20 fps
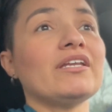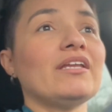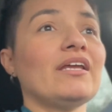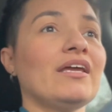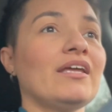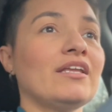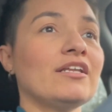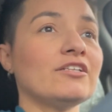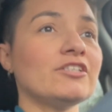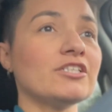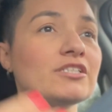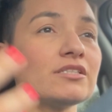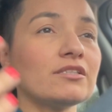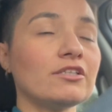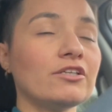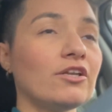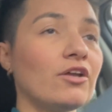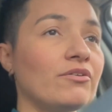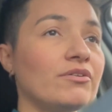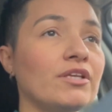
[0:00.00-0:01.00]
And just,
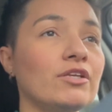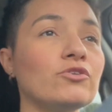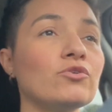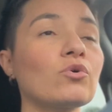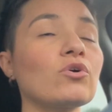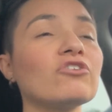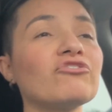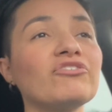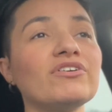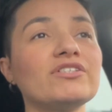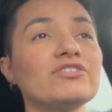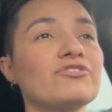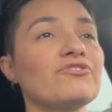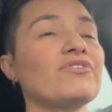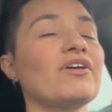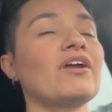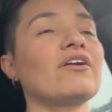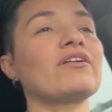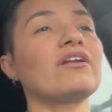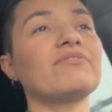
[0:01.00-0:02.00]
the endorphins are
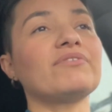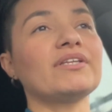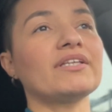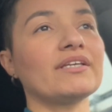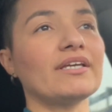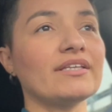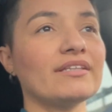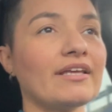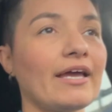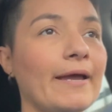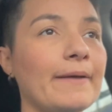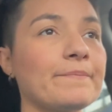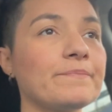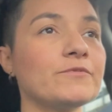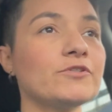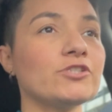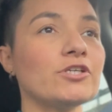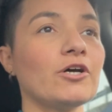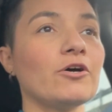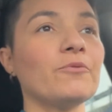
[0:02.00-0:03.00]
there and everything like that.
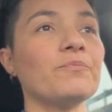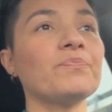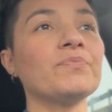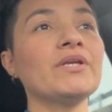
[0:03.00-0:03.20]
So,